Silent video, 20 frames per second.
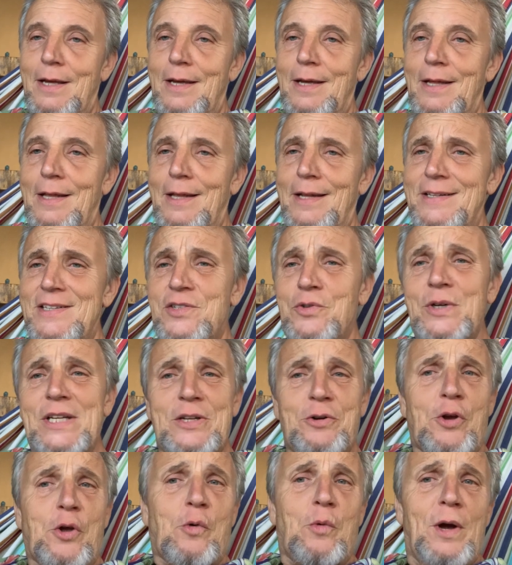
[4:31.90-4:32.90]
And so
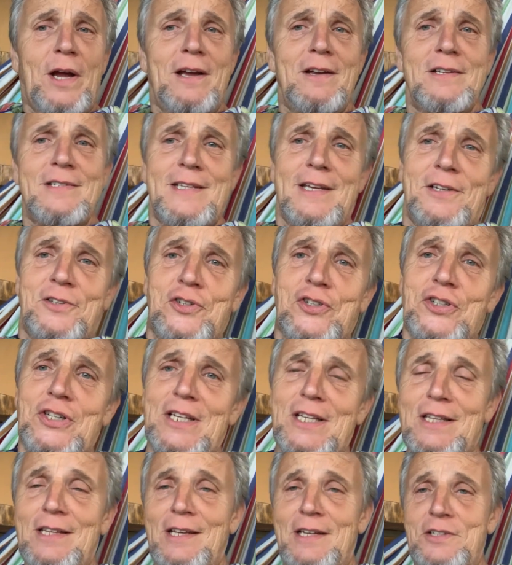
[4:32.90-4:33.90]
it requires
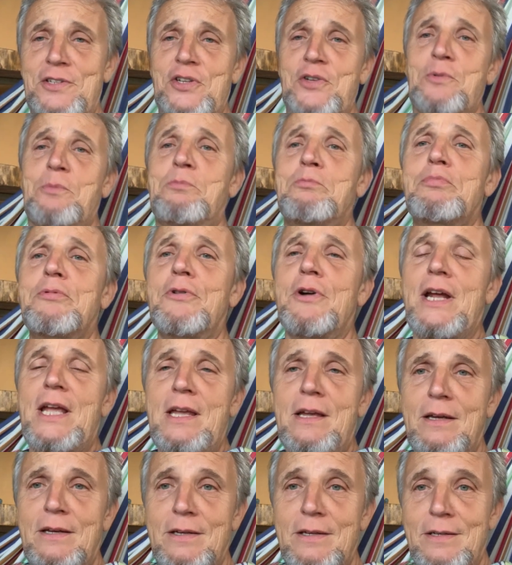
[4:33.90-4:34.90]
actually that you
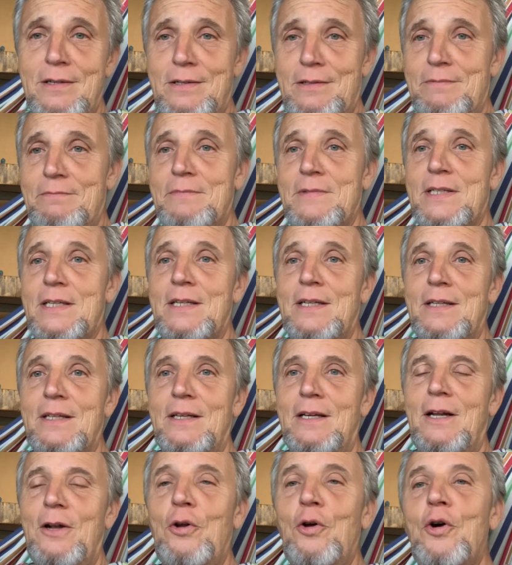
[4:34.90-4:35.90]
break
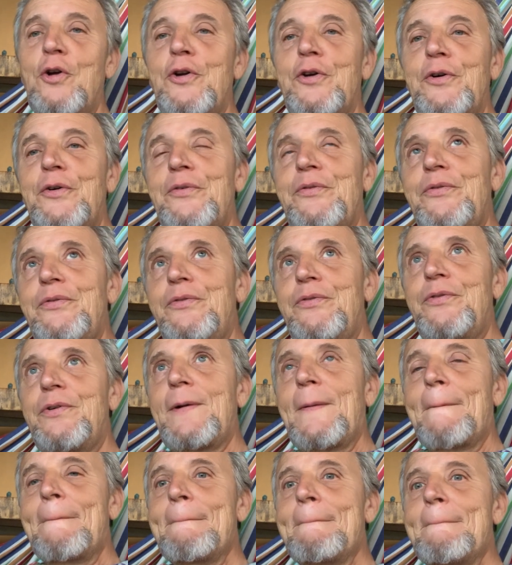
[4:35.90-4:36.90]
a lot of
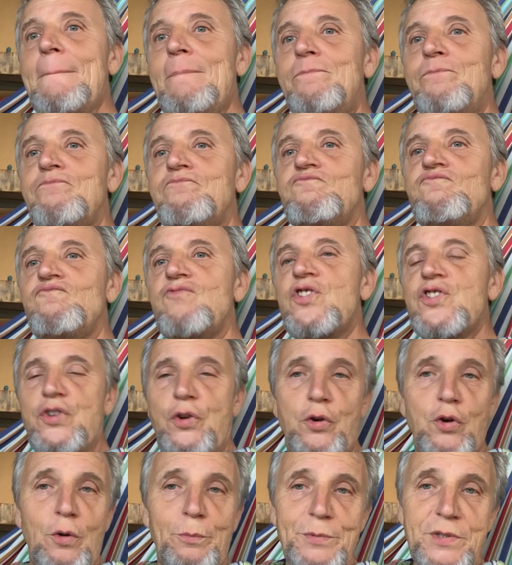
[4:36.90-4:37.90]

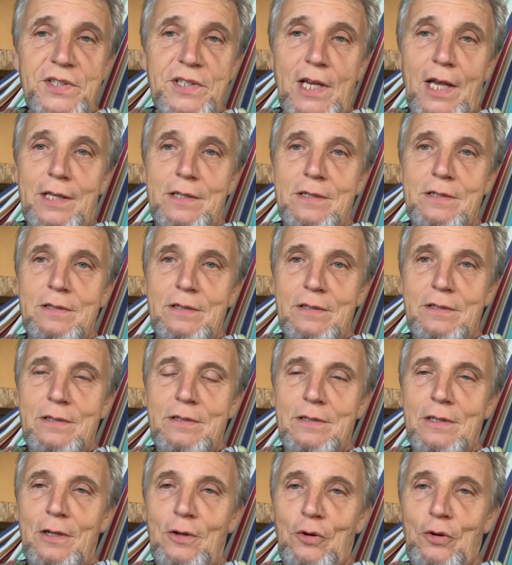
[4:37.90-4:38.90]

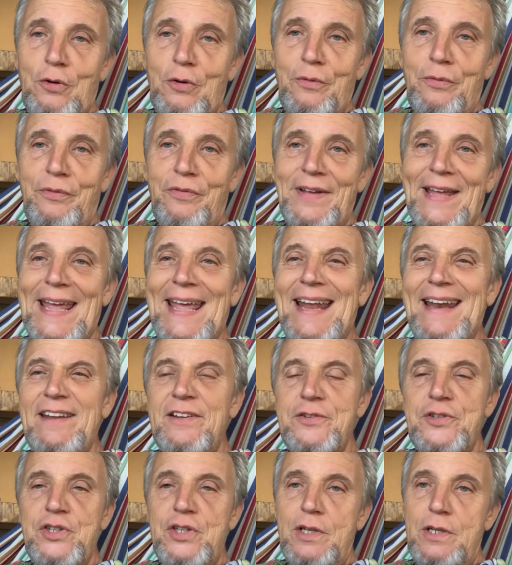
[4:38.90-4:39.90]
circumstances, a lot of
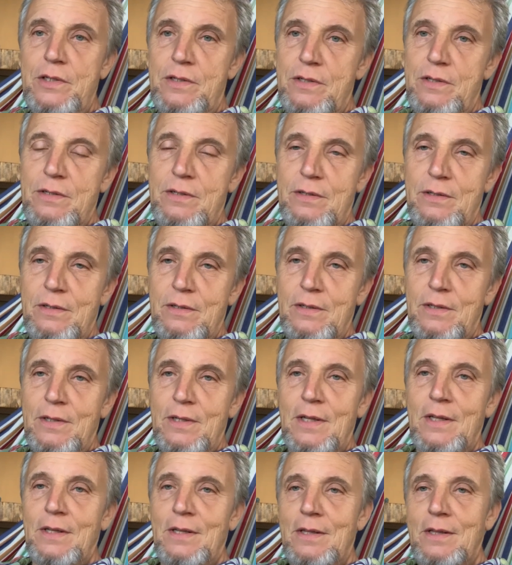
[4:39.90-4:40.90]
energies
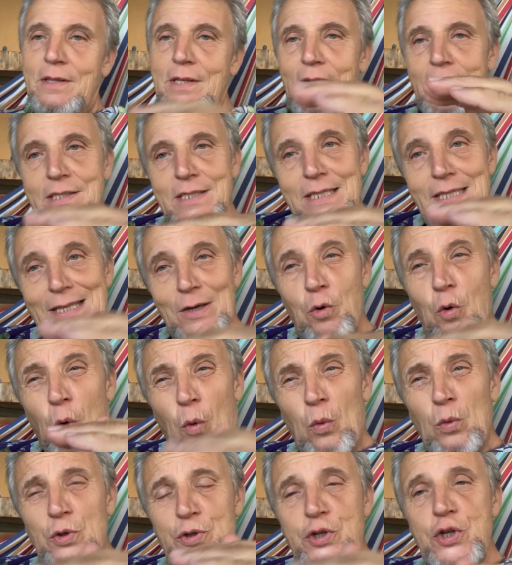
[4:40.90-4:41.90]
that
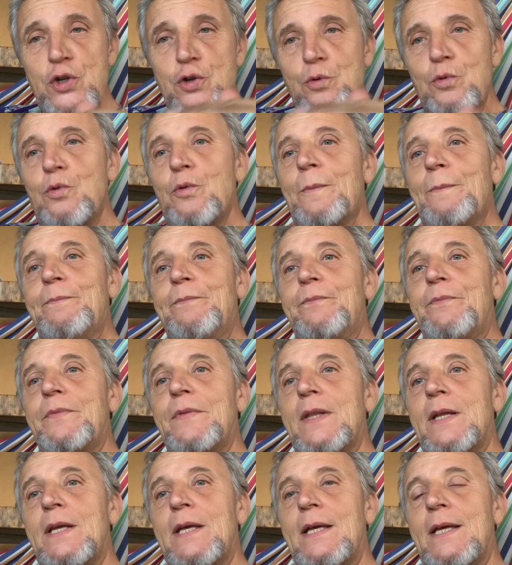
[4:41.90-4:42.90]
hold you
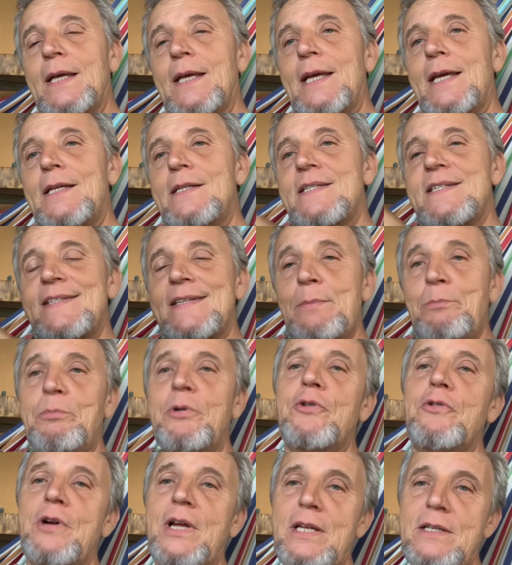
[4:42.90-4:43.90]
and
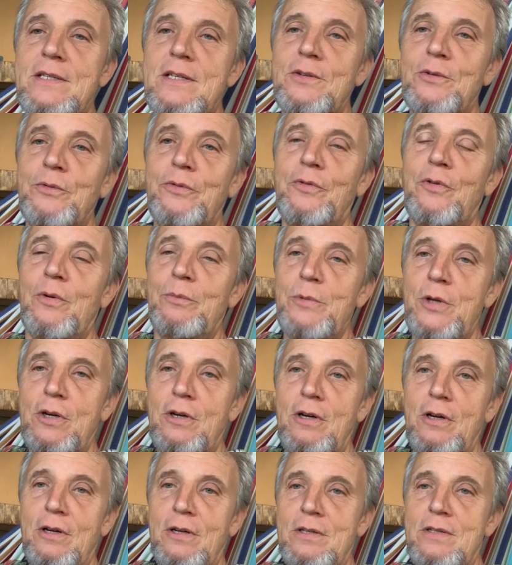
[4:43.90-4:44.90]
separate you from your
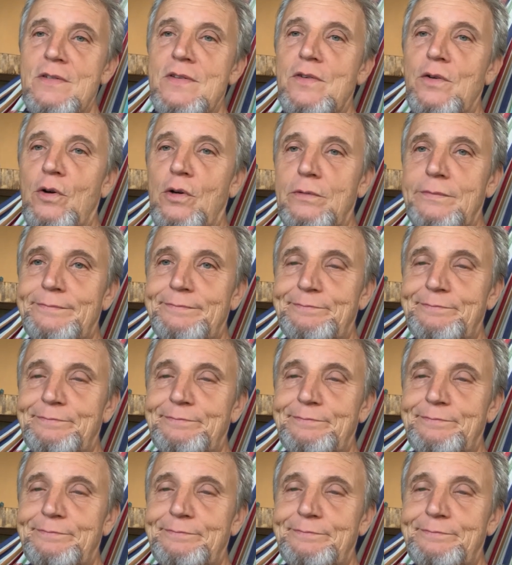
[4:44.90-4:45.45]
heart song.